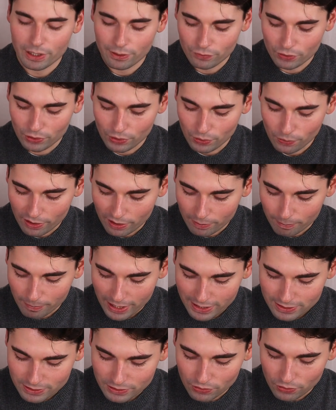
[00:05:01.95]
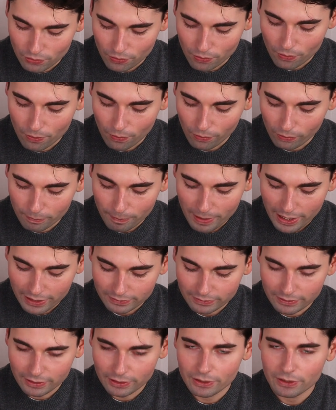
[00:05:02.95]
If you know Hermes, you know all
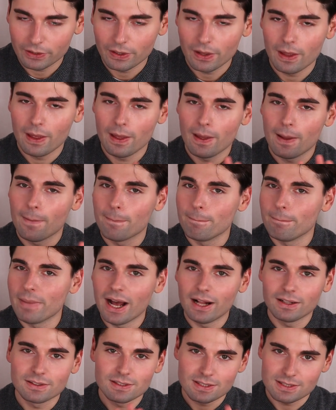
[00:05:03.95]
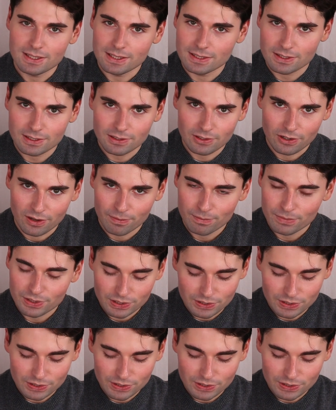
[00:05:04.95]
about their belt system.